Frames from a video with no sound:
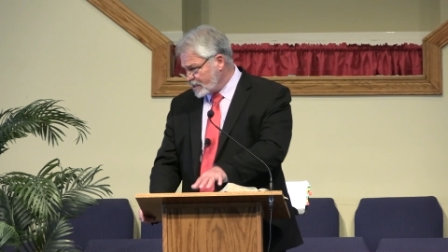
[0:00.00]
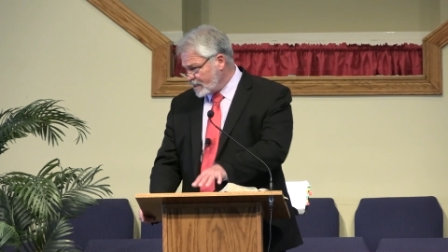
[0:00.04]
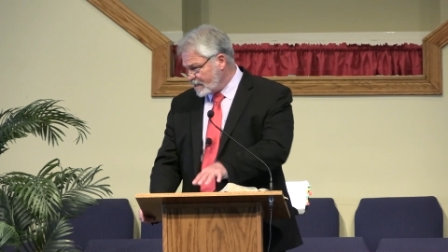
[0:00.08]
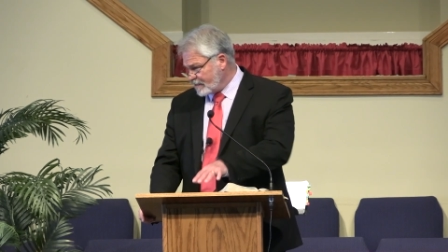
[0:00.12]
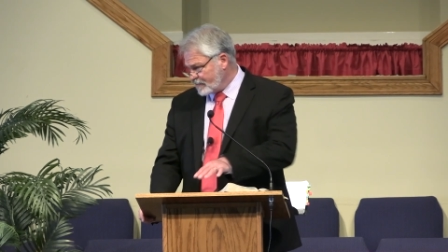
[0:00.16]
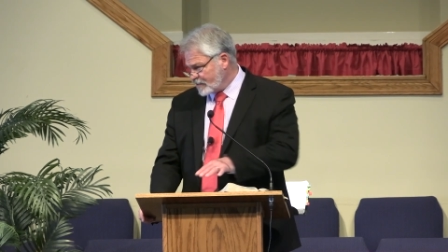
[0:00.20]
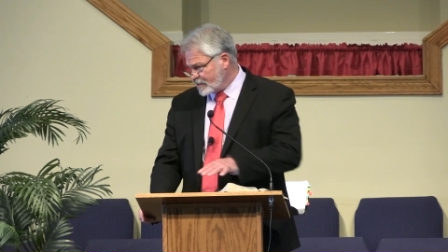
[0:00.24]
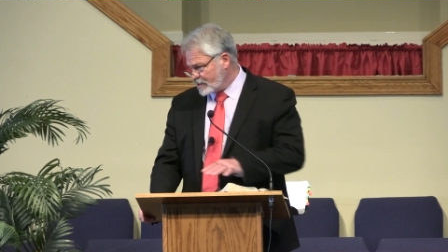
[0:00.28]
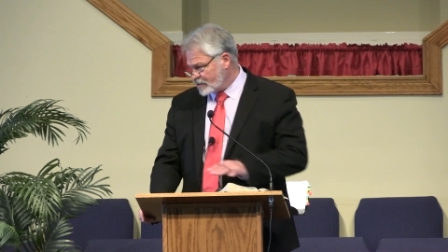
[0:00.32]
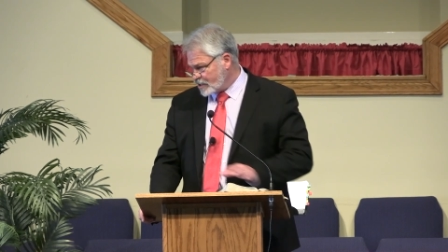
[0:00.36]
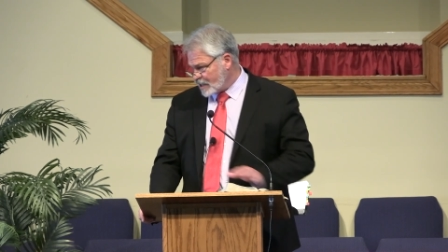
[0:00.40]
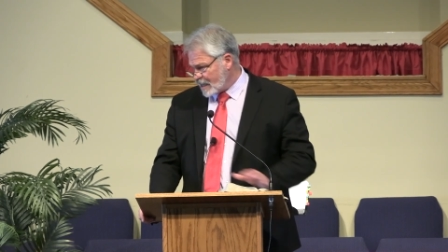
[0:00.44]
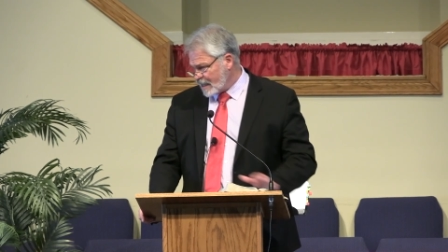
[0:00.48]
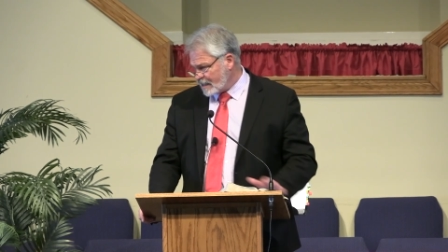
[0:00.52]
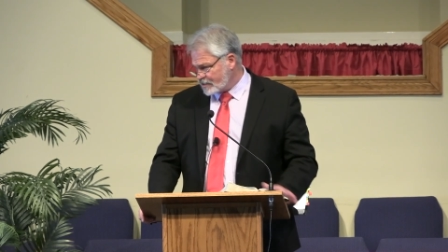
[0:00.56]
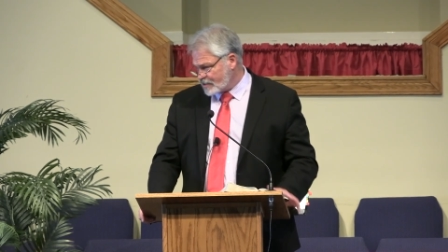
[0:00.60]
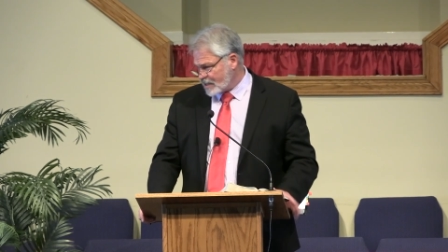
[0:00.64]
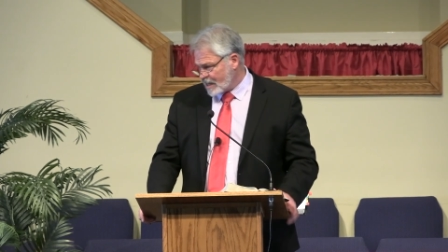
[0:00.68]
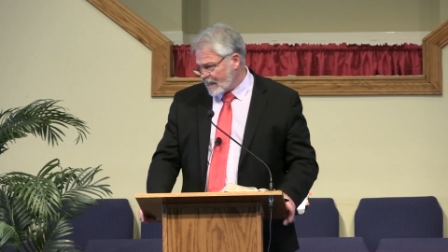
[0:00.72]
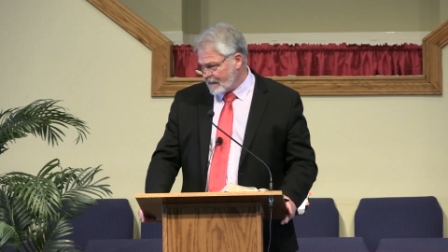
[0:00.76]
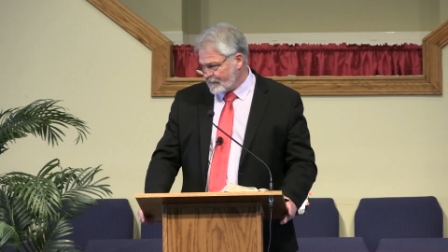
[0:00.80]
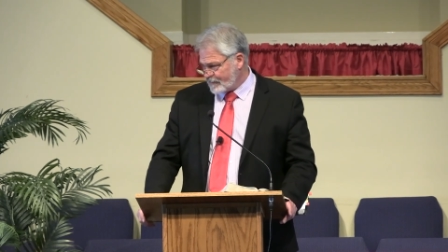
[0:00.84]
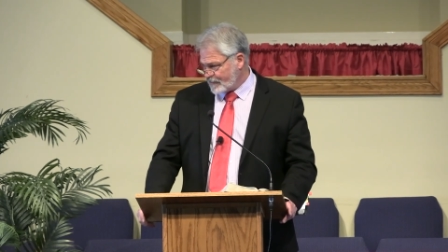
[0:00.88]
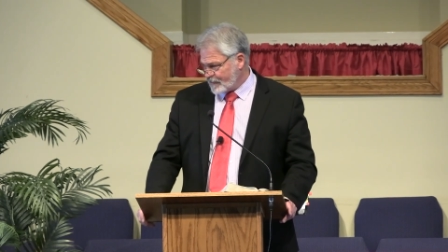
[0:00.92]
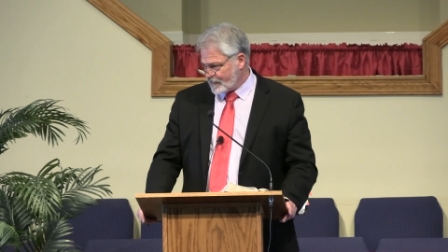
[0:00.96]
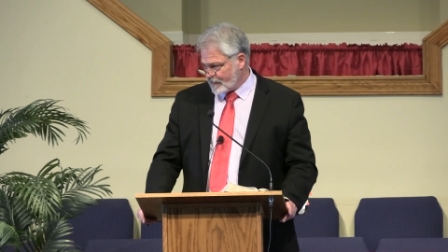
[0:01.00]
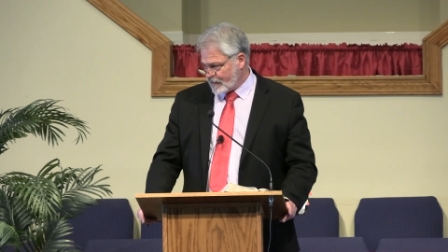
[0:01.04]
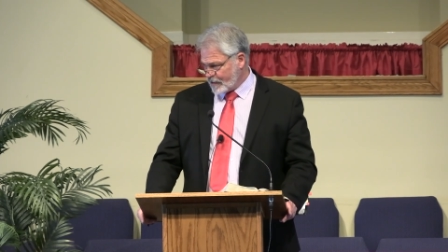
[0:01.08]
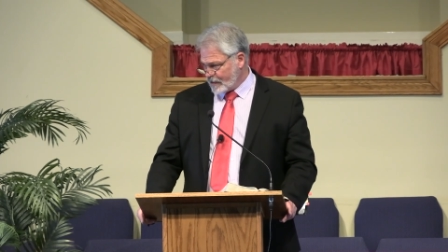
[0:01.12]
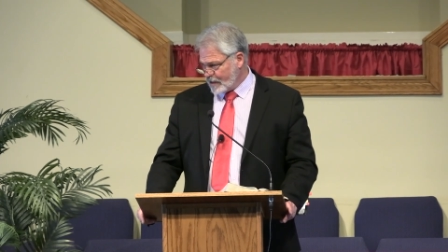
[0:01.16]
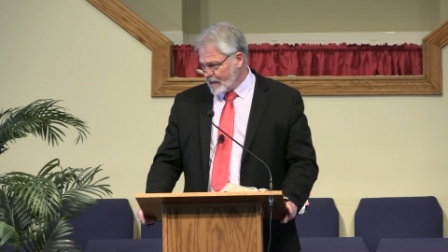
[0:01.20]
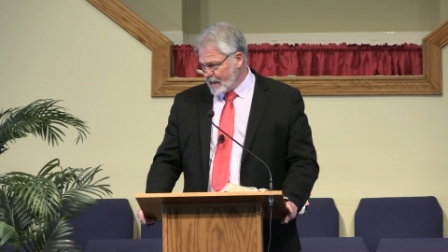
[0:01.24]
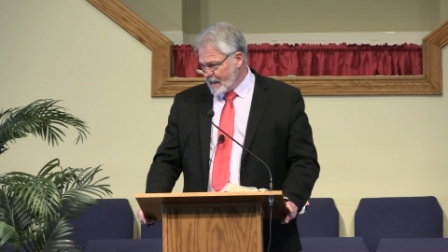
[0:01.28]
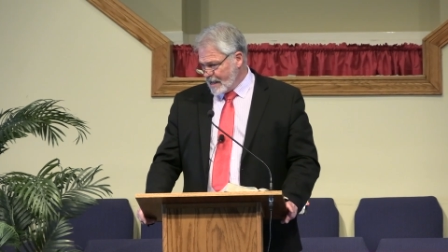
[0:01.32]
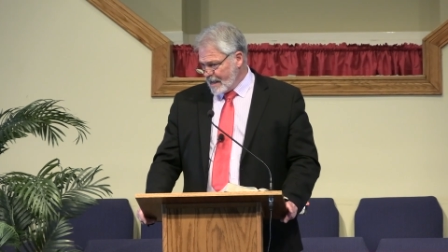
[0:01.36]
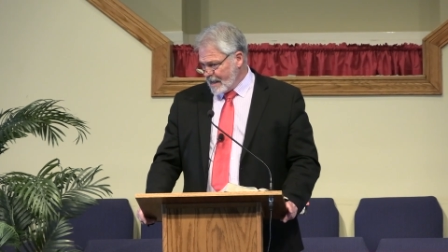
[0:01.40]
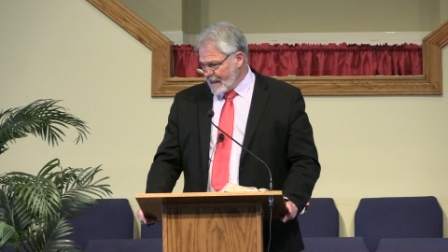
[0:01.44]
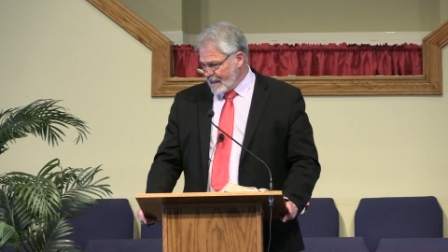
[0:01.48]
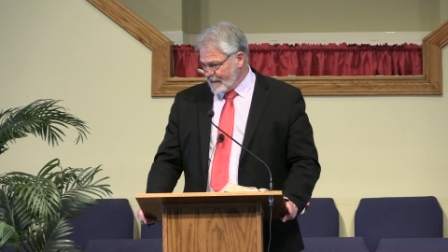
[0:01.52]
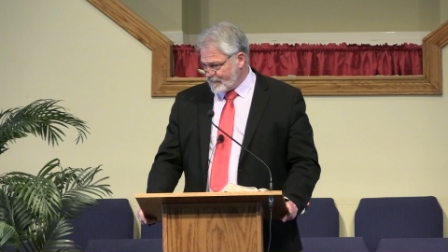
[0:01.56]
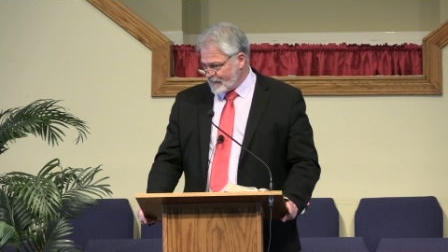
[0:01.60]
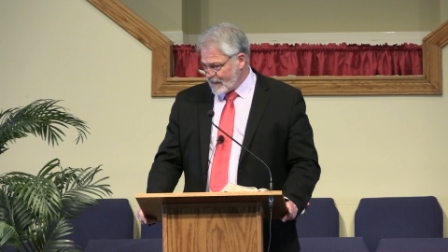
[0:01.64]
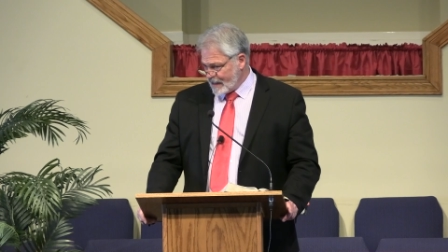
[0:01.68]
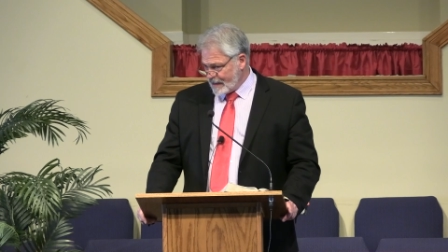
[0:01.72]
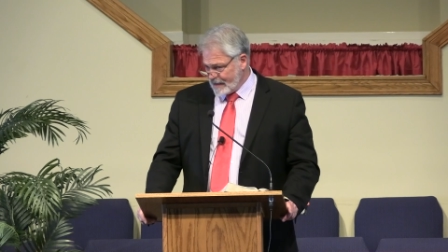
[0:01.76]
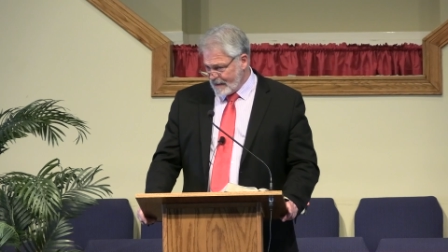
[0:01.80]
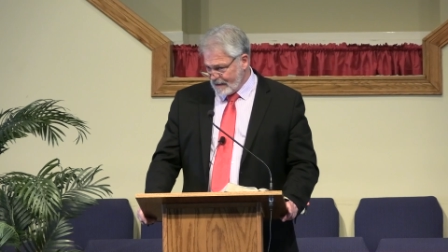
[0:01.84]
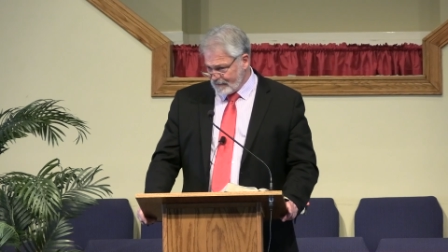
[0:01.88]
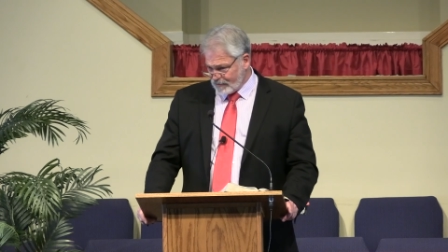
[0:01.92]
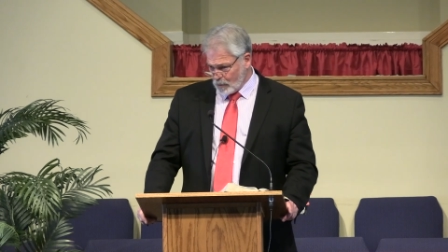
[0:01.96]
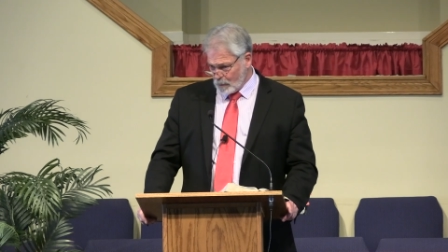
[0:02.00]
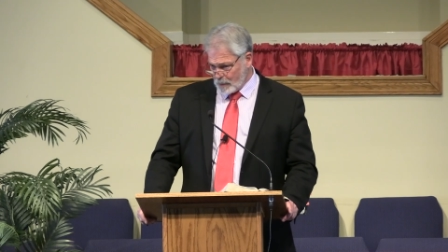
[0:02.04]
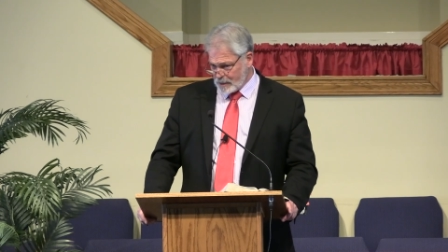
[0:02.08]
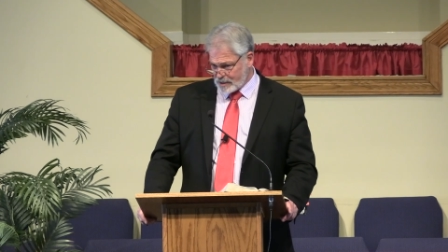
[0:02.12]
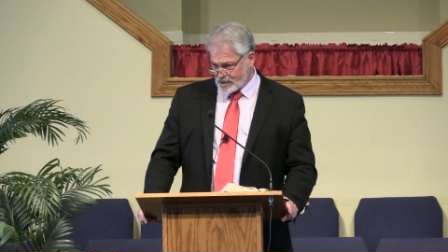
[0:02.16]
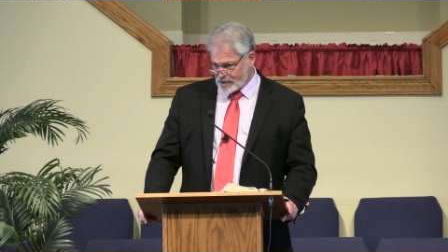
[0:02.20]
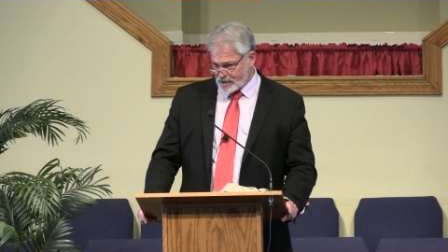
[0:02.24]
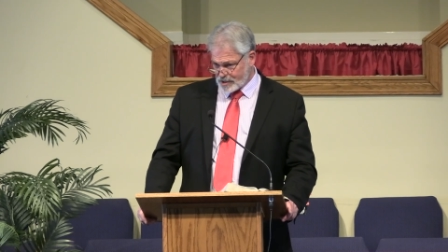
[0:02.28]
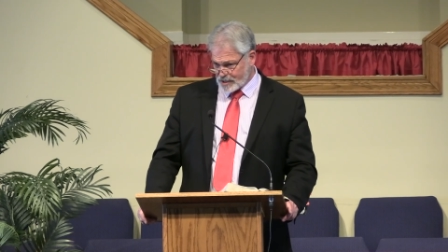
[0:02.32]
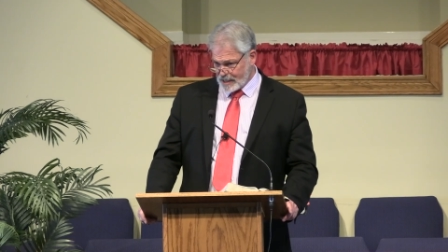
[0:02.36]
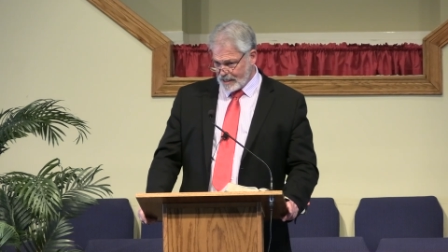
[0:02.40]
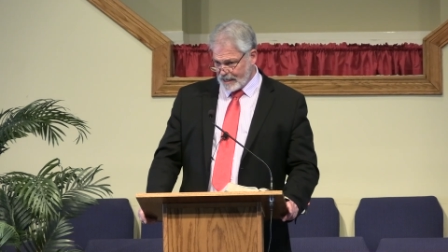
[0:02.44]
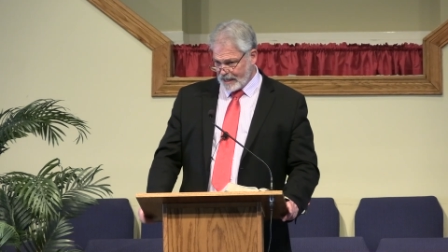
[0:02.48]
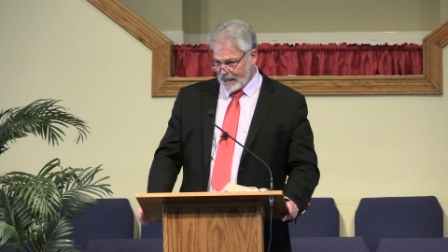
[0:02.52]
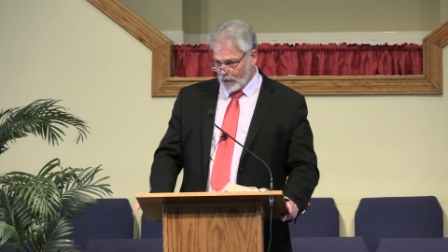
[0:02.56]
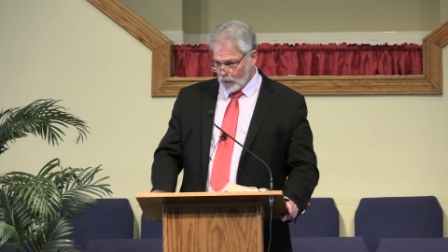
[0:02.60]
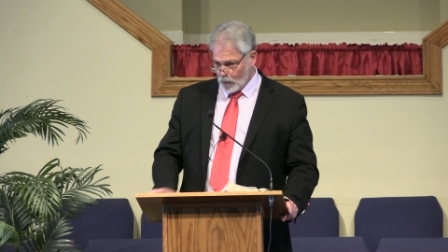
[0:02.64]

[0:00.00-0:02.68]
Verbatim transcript: of the child's life, if, they're, if they never miss a Sunday,